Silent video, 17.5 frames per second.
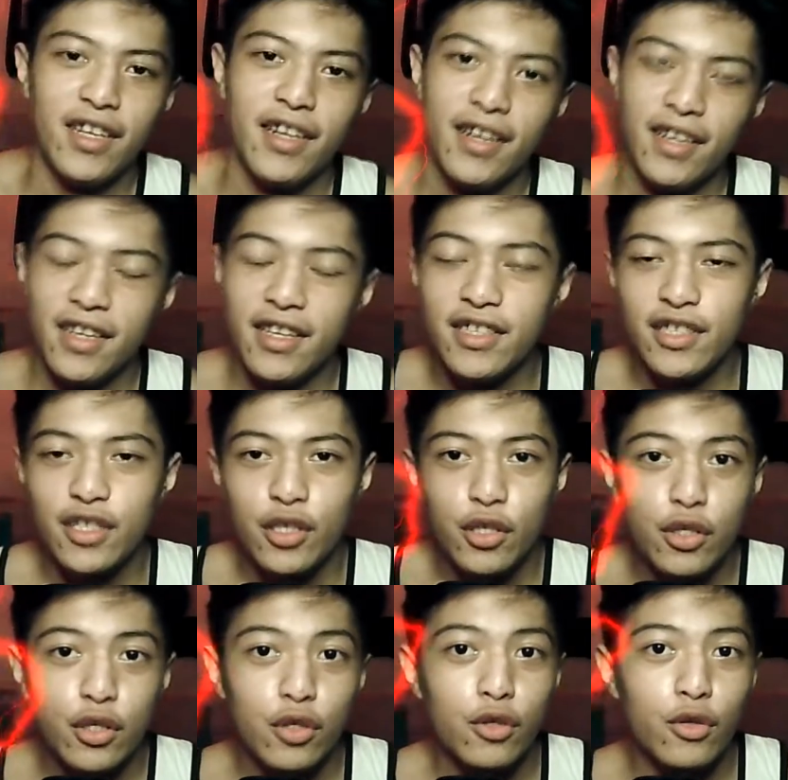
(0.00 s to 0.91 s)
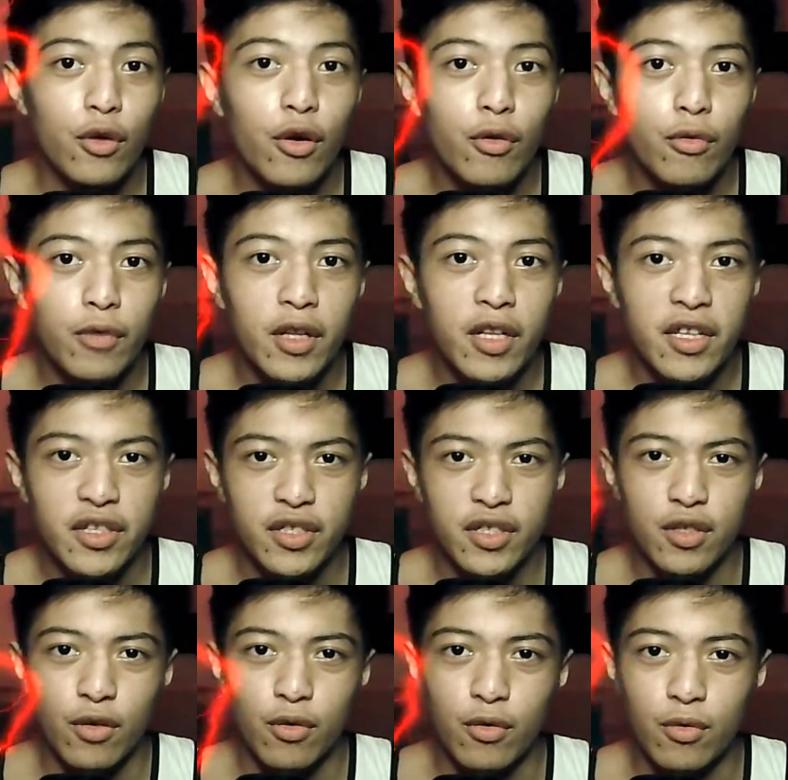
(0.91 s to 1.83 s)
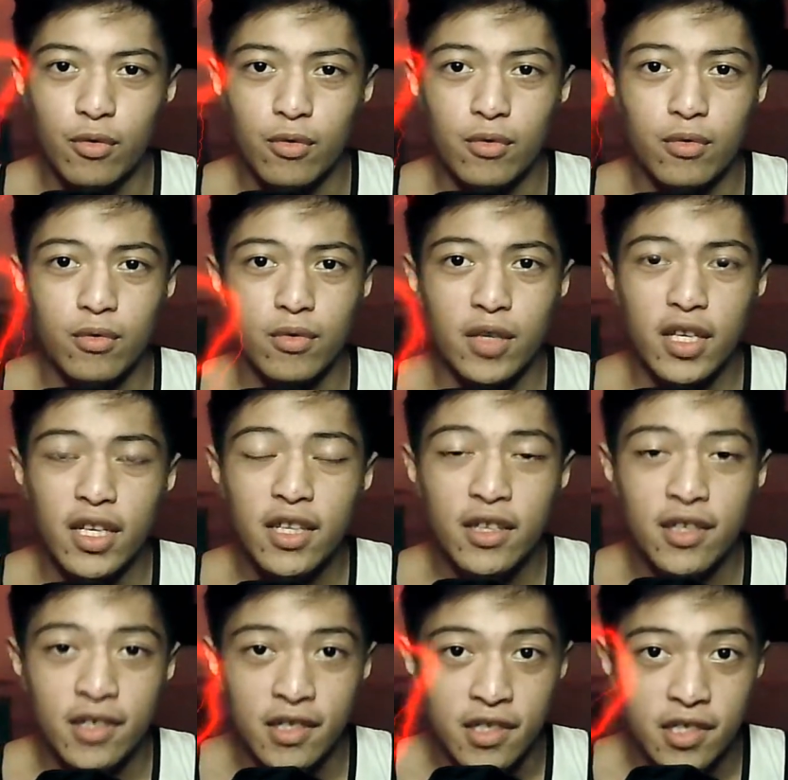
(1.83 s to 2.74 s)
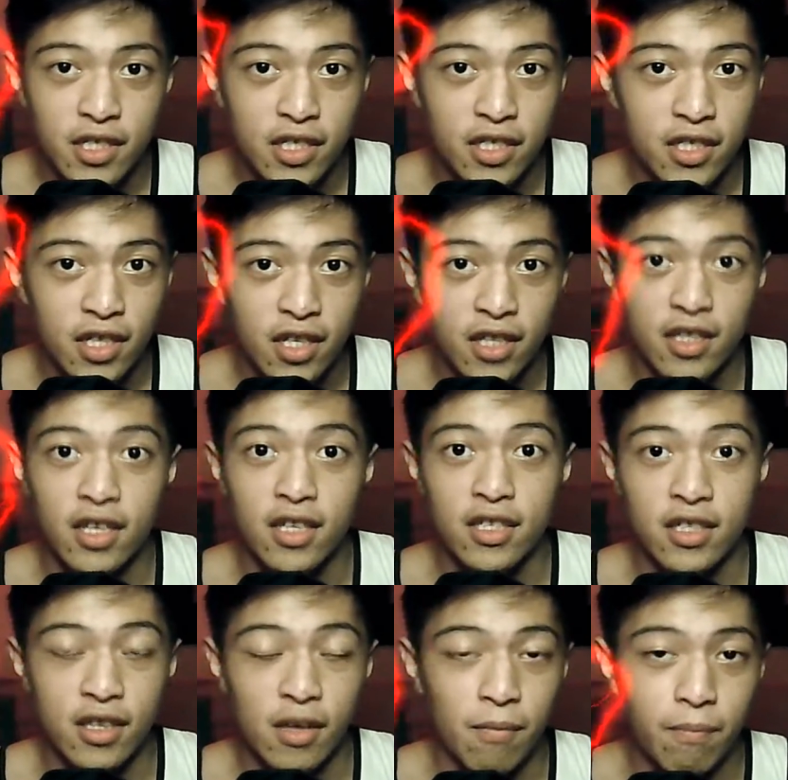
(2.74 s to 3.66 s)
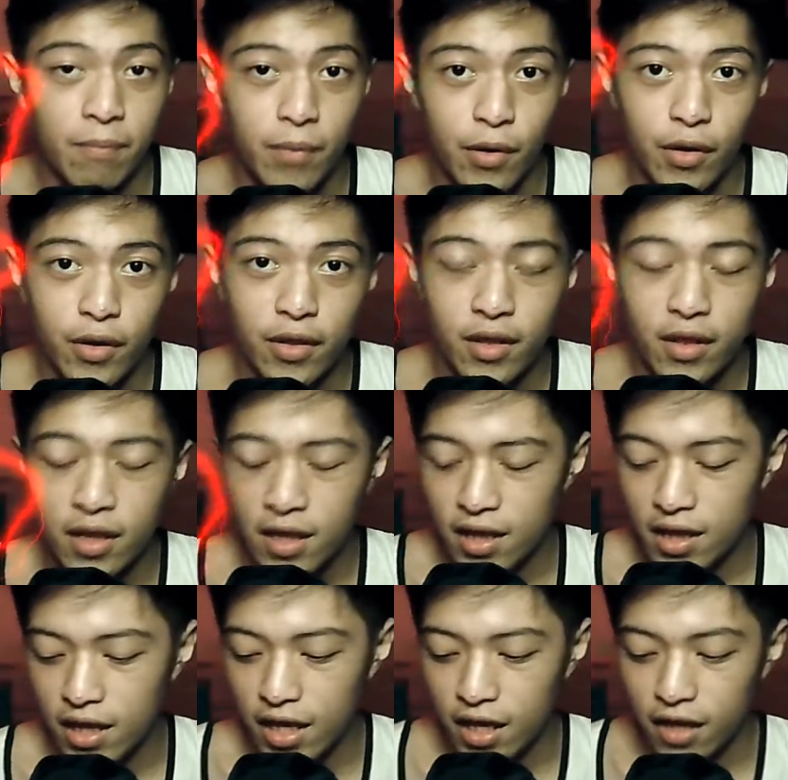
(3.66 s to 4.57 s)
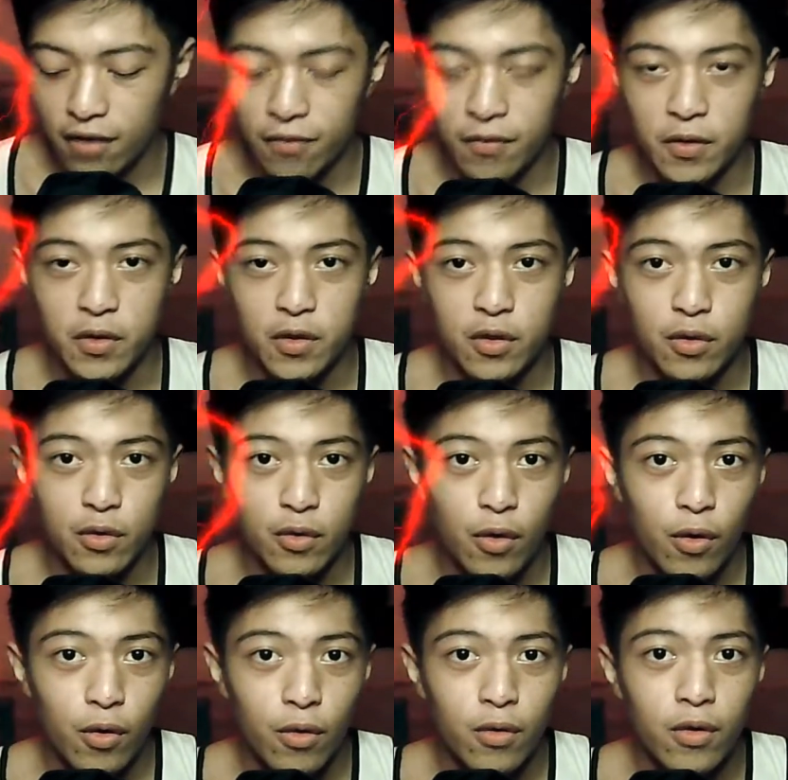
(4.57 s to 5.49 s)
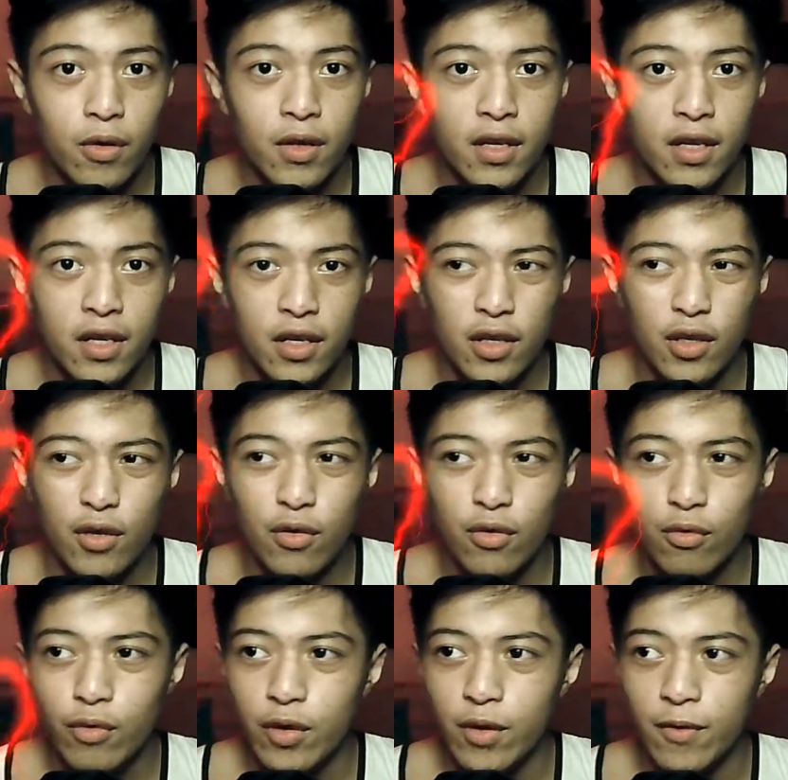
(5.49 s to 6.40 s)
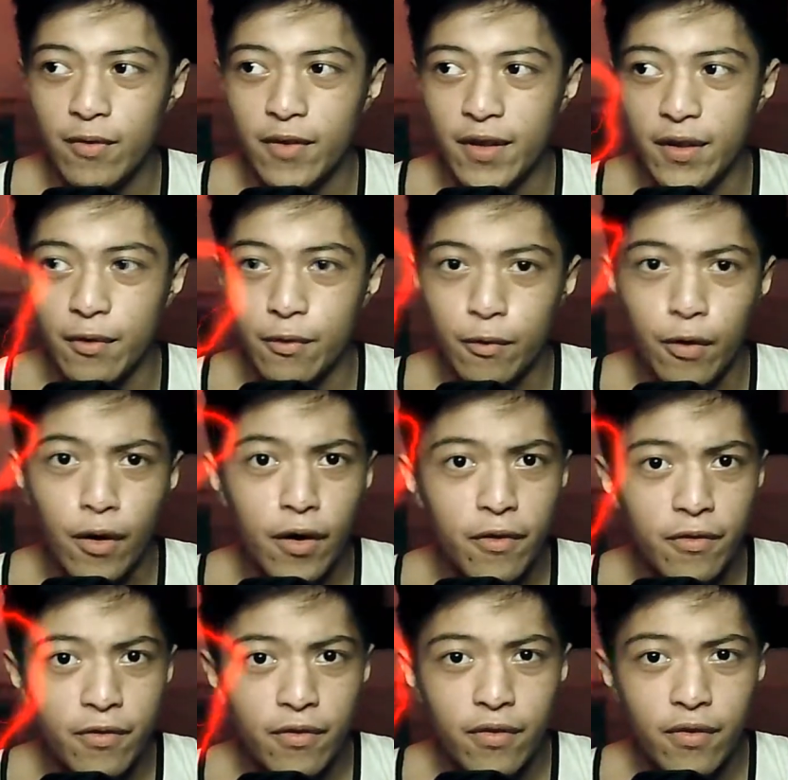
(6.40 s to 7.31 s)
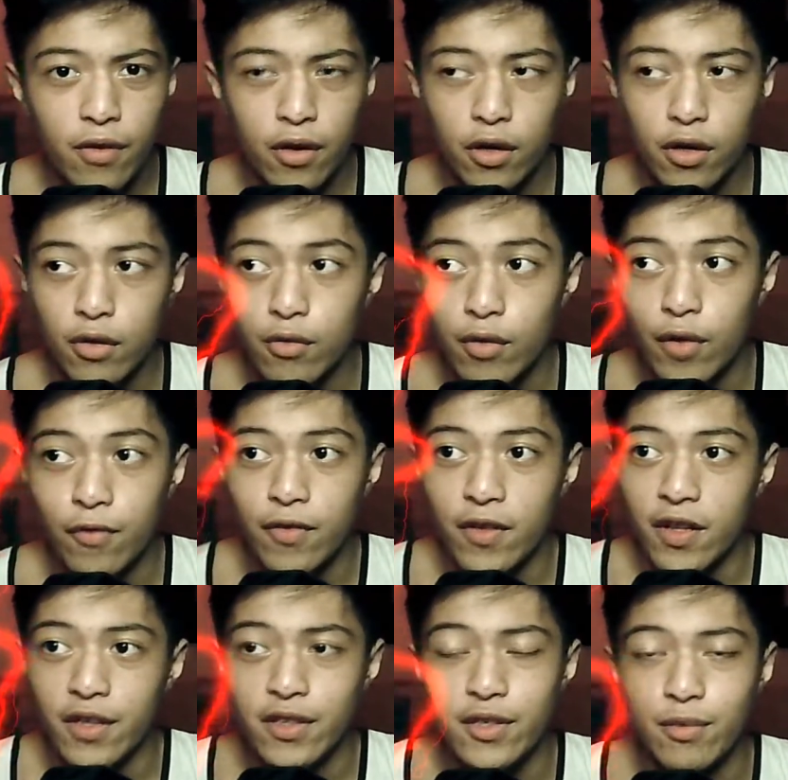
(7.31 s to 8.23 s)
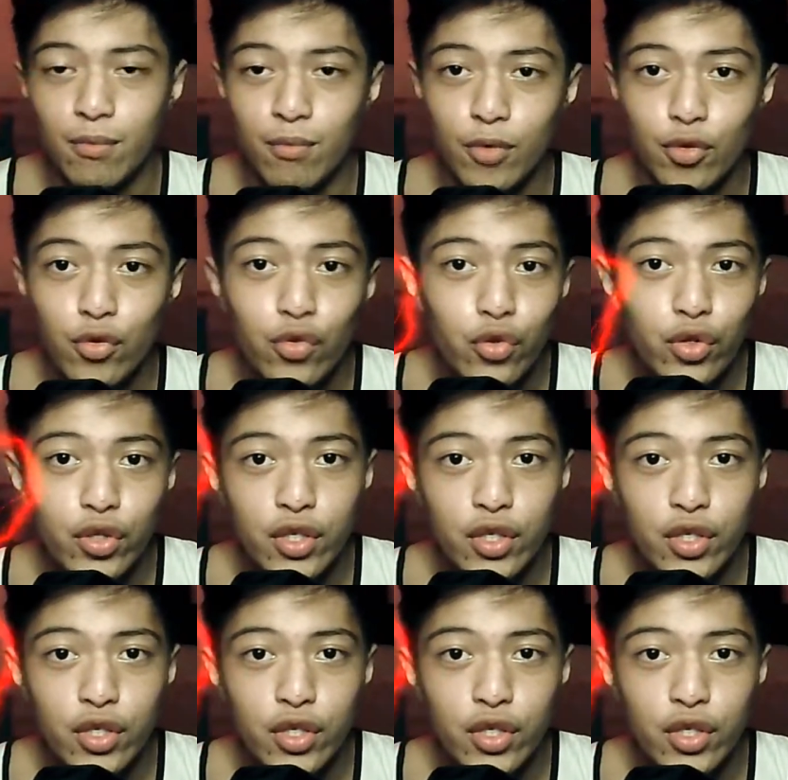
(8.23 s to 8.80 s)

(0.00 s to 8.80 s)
Its scroll wheel is so inconsistent at some point. Like if you scroll, you will feel rough or you will feel smooth.